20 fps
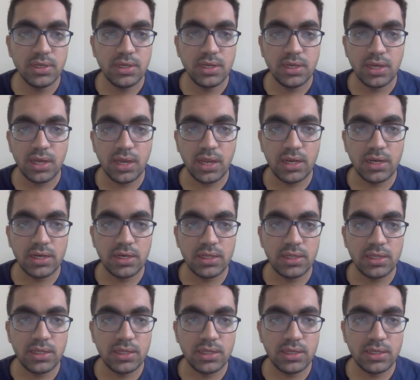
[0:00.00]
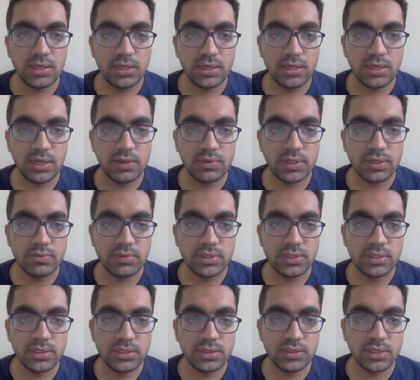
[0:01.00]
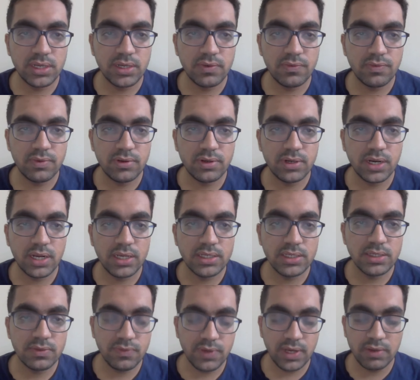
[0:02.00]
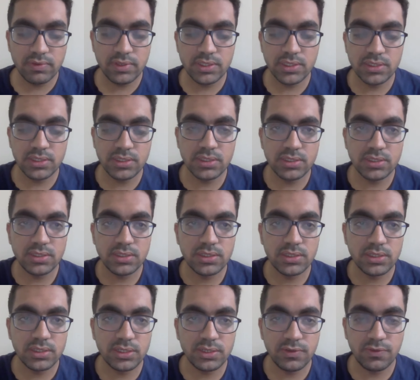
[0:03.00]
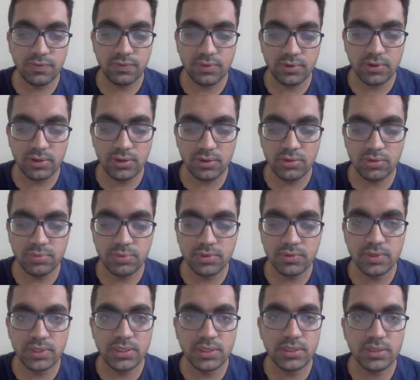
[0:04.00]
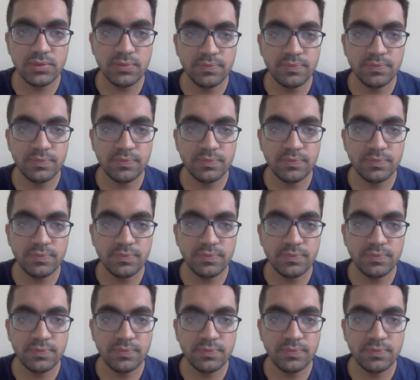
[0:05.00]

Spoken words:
and now I will just write for I will just insert a for loop over here.